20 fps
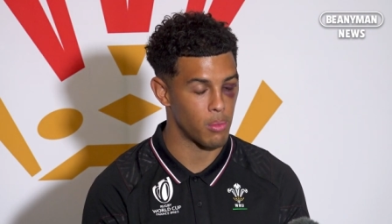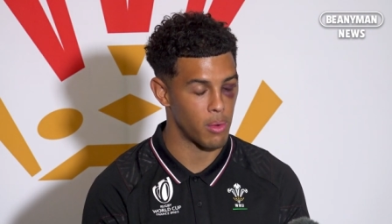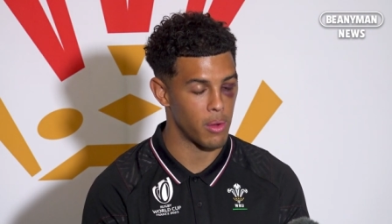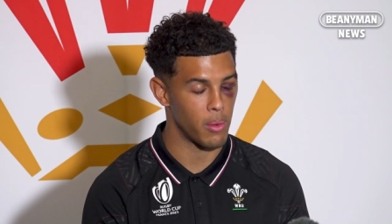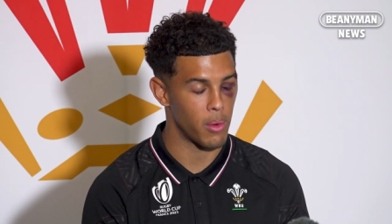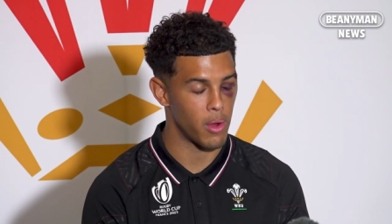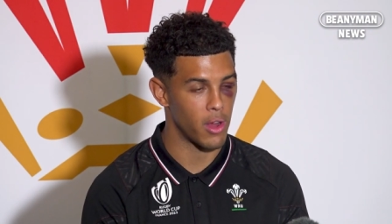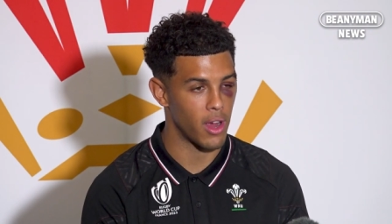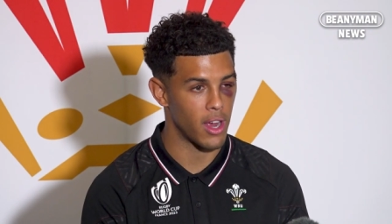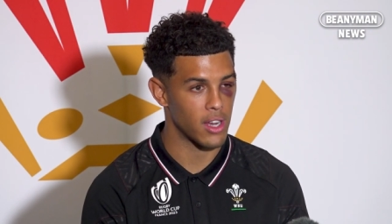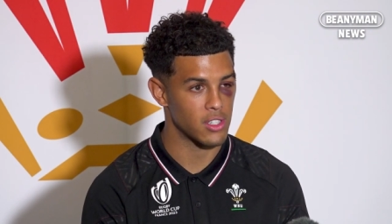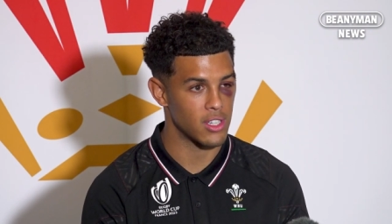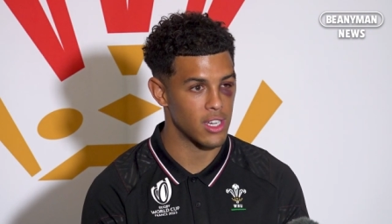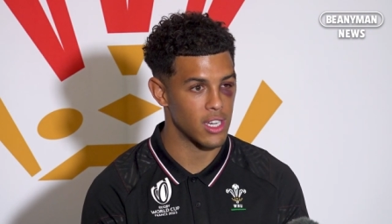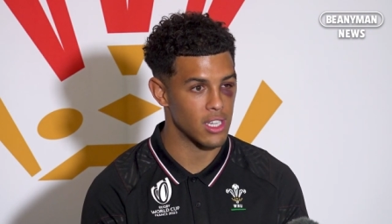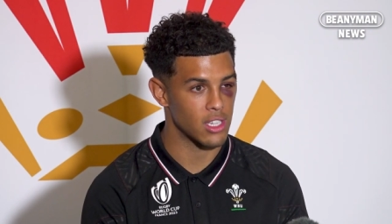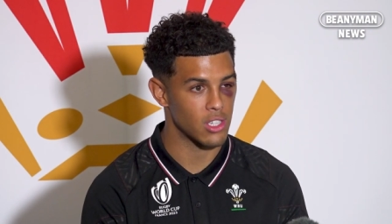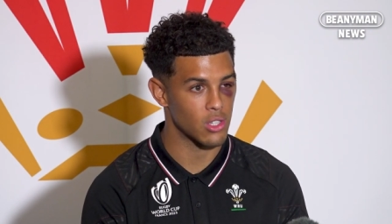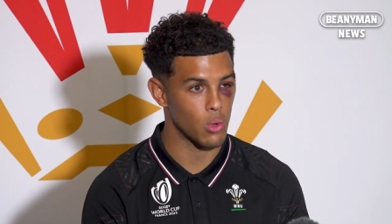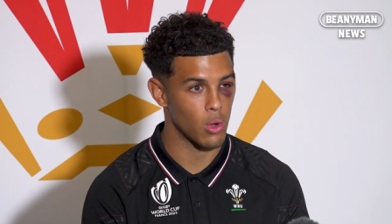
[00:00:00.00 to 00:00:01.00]
We were
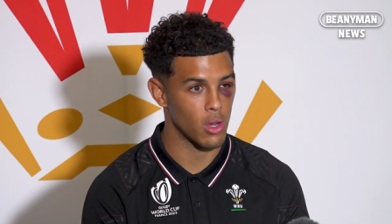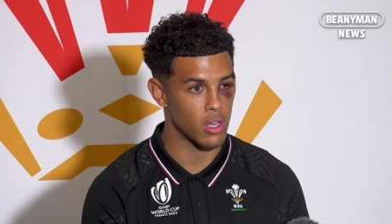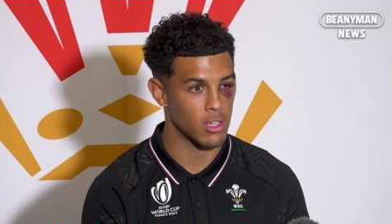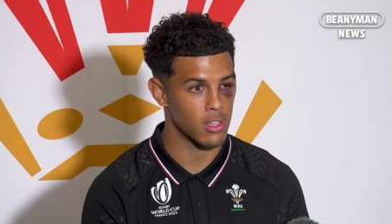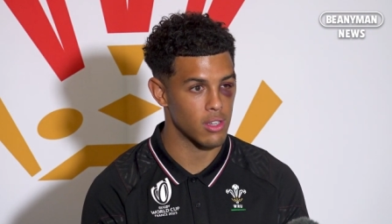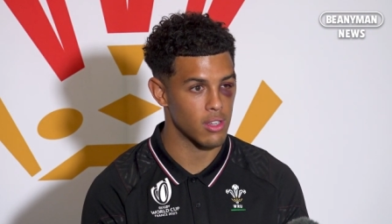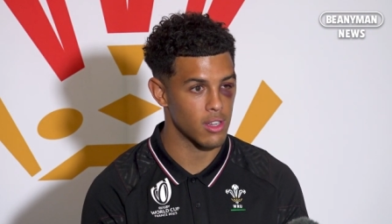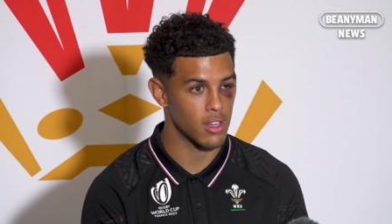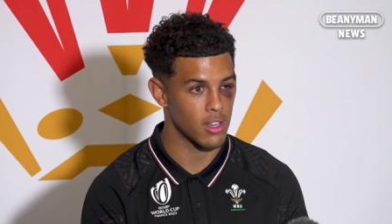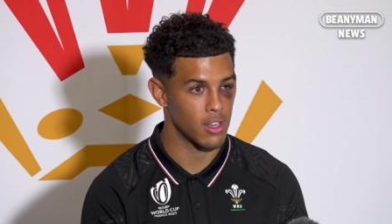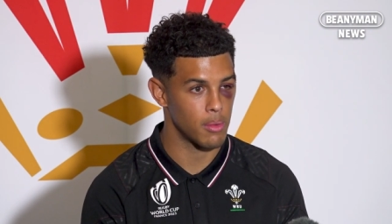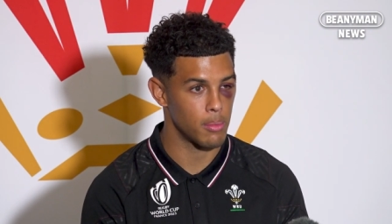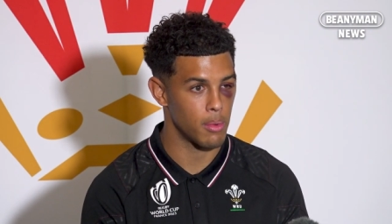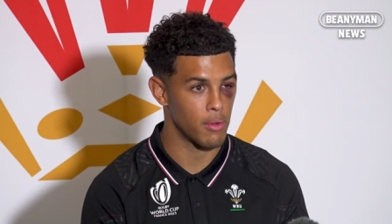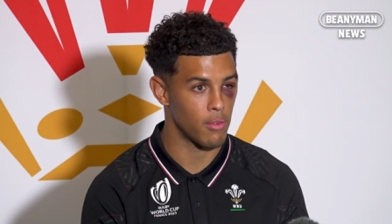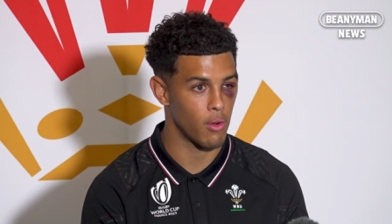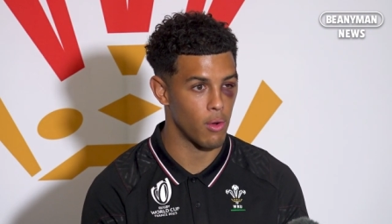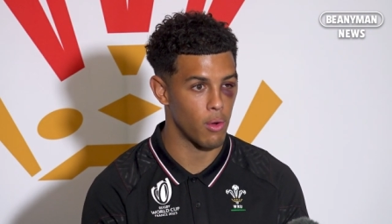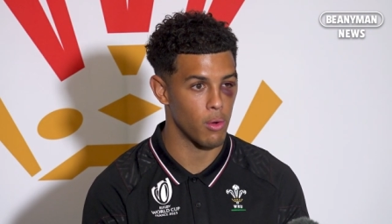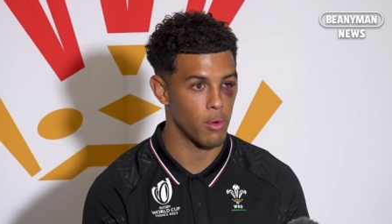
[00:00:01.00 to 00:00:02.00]
actually in the squad
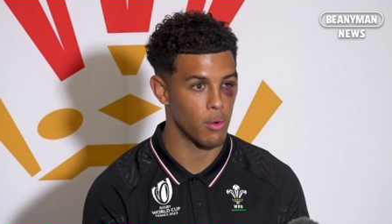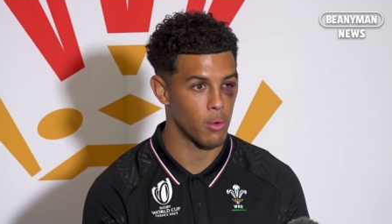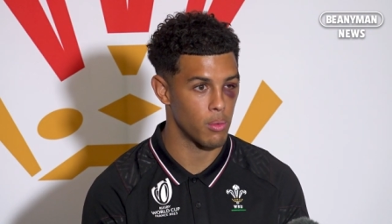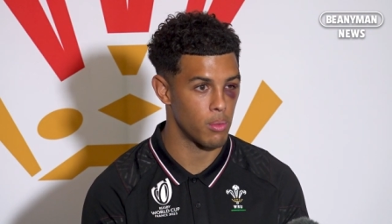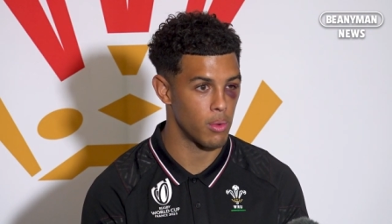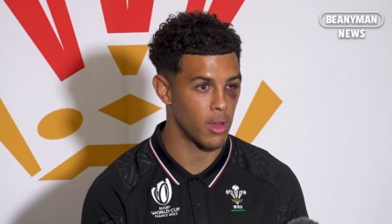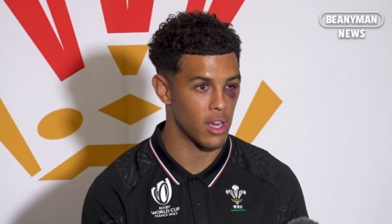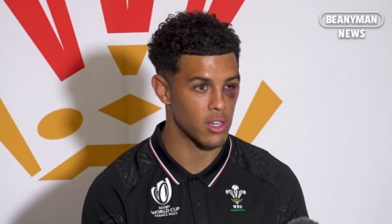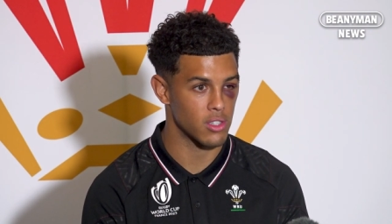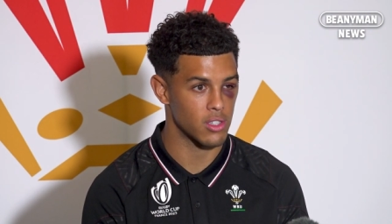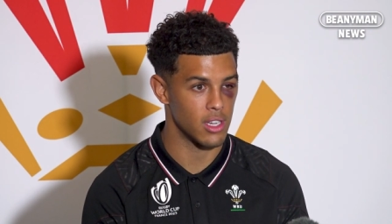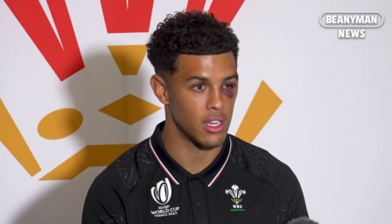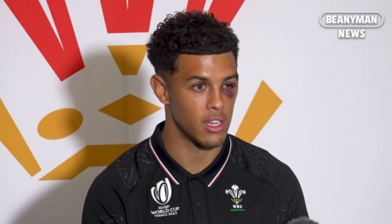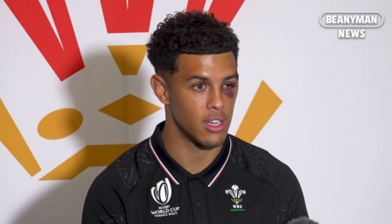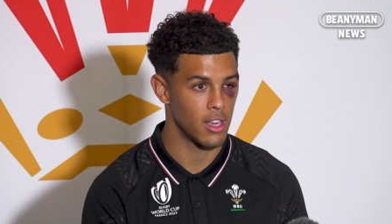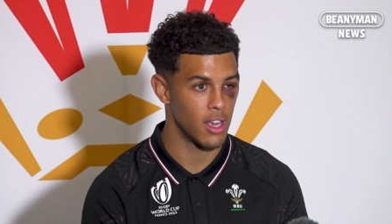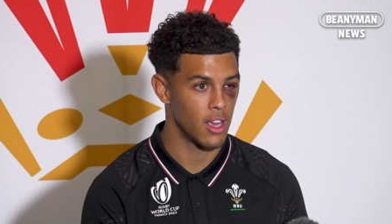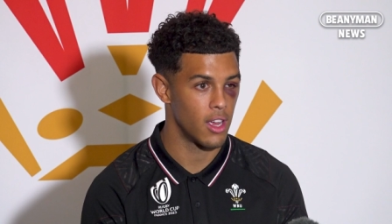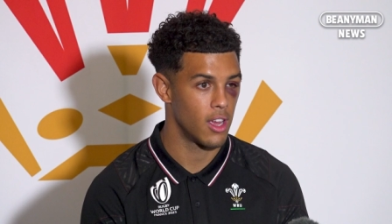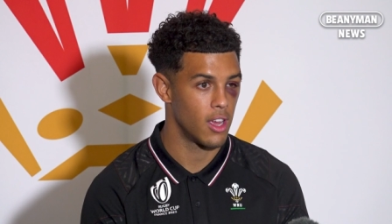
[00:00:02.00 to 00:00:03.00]
before we
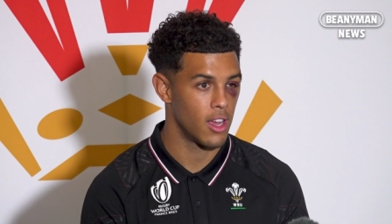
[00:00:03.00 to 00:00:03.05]
actually